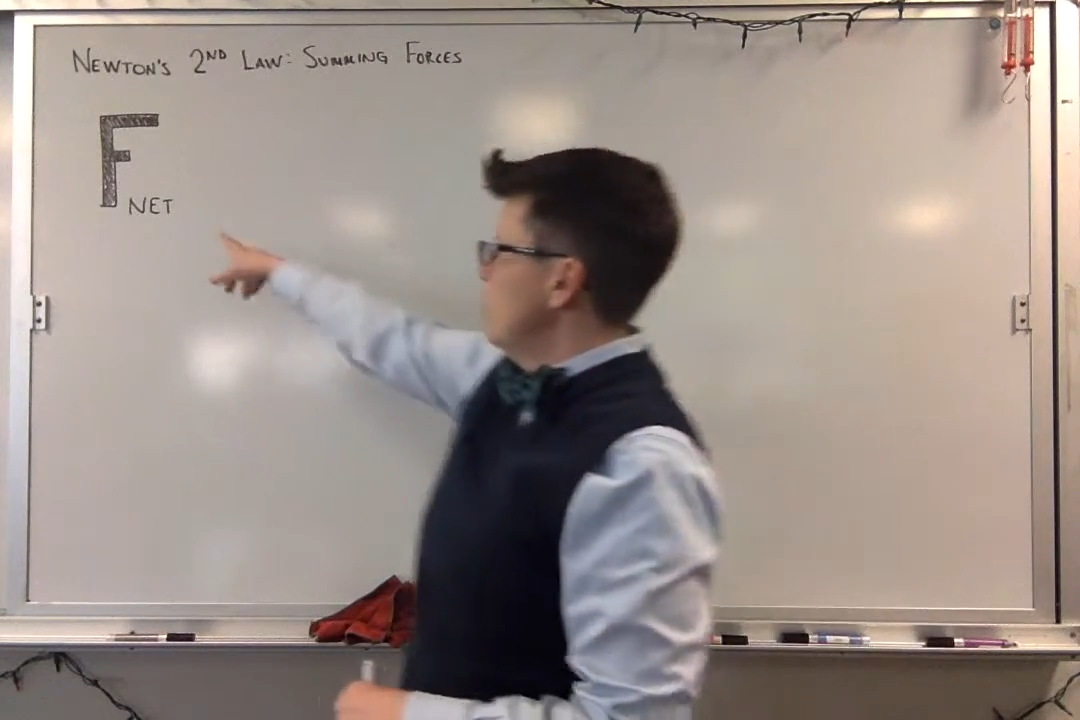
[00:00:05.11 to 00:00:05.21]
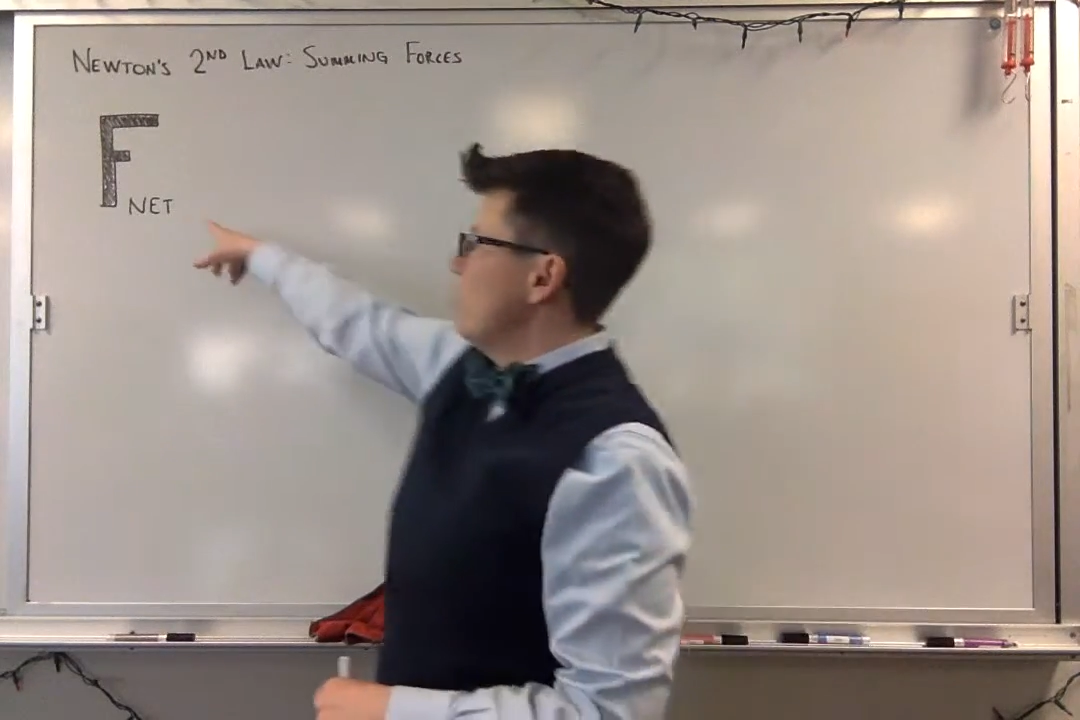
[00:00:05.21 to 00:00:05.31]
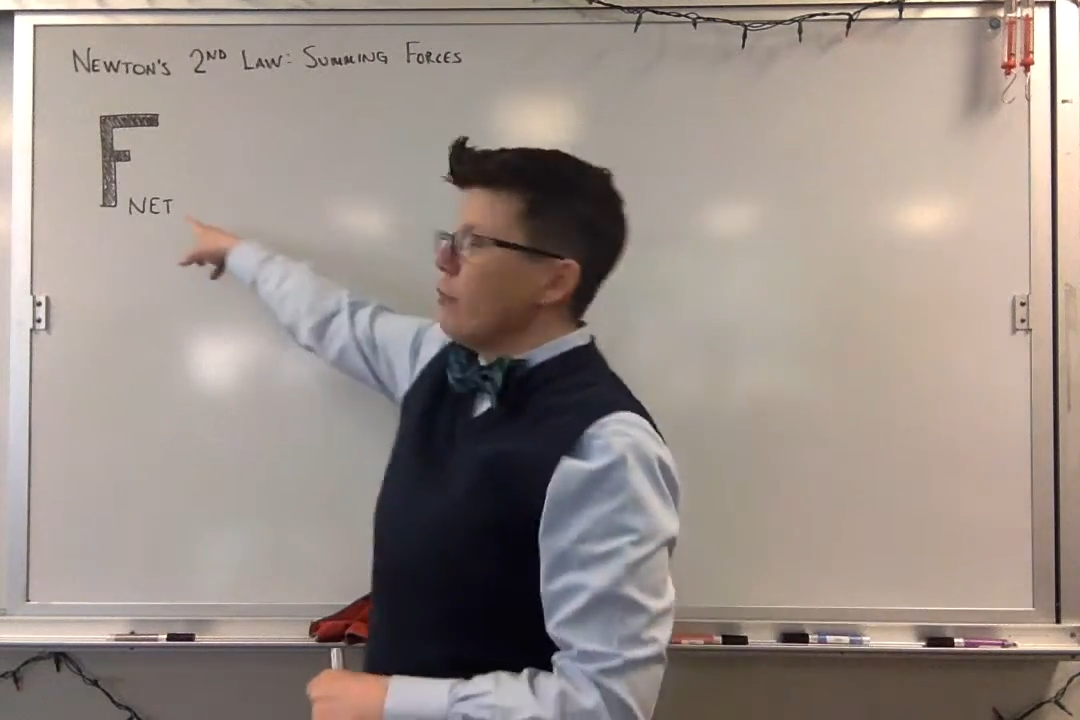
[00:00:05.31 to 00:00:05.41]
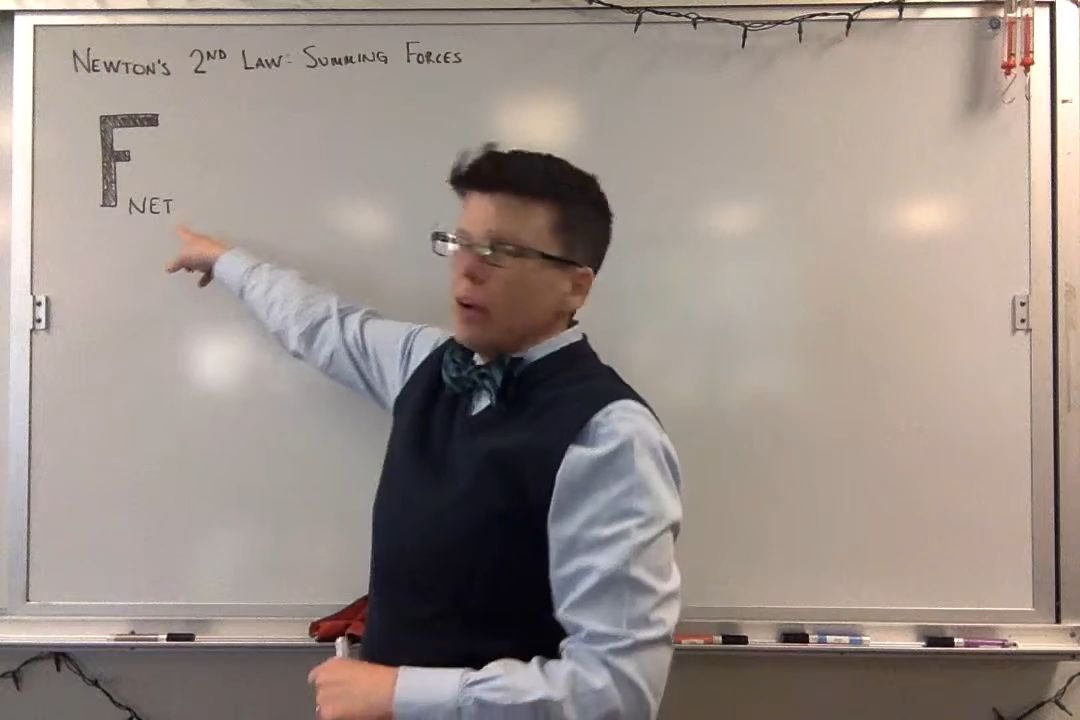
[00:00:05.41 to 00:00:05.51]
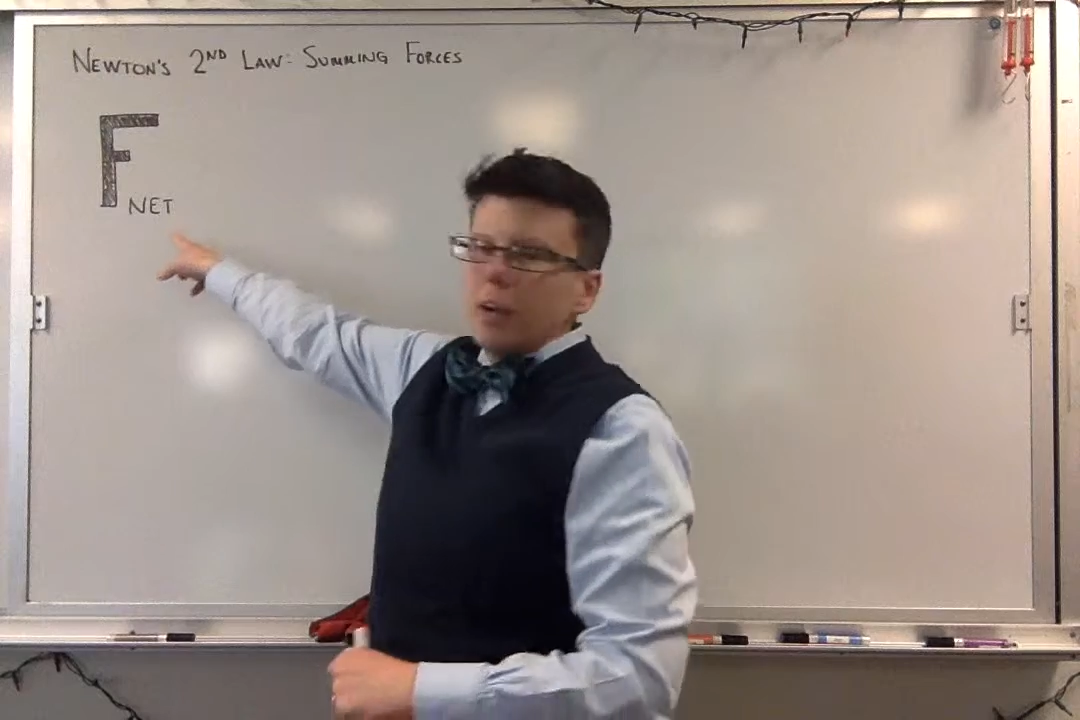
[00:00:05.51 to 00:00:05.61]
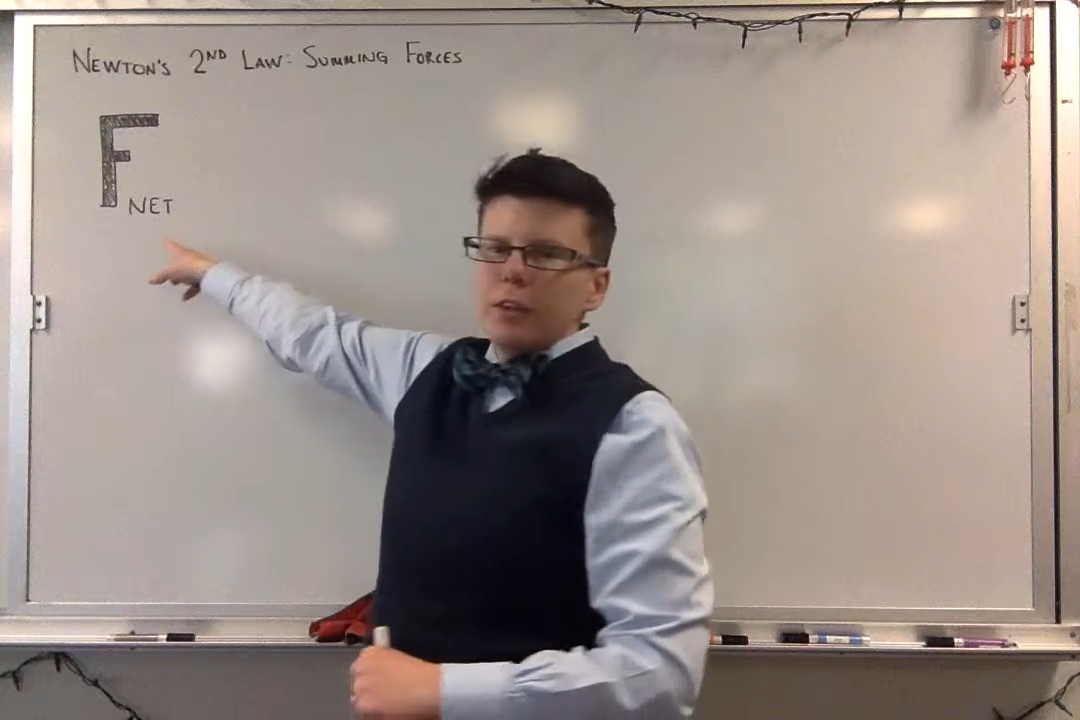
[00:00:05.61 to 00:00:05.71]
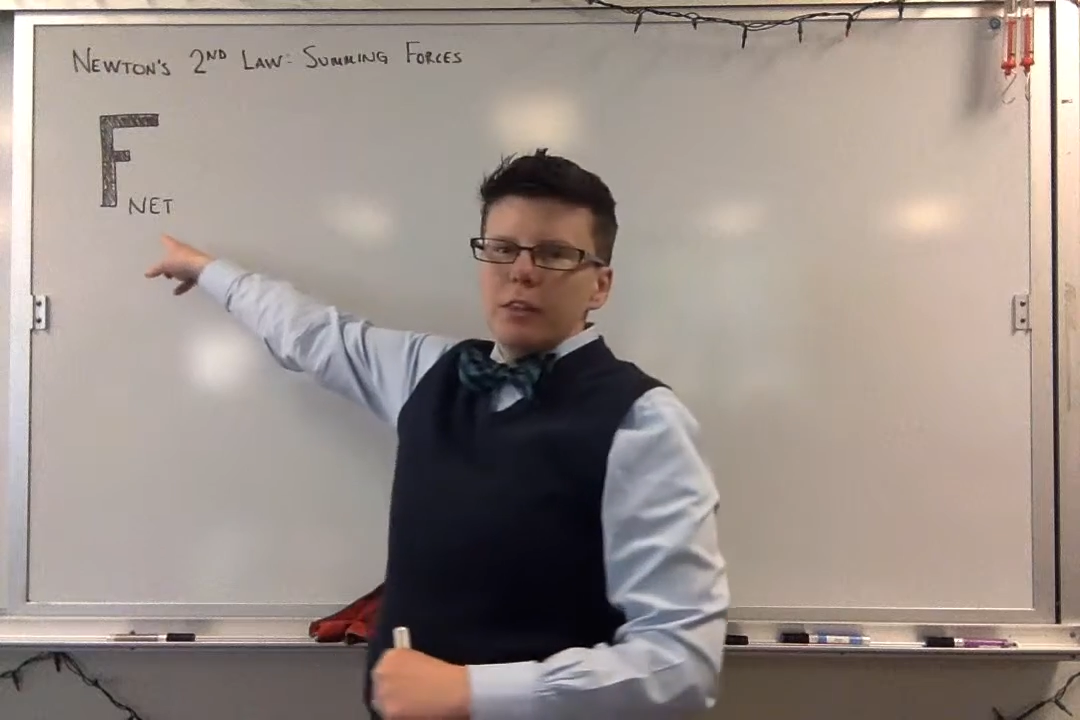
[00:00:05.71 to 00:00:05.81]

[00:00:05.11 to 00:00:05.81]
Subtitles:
to find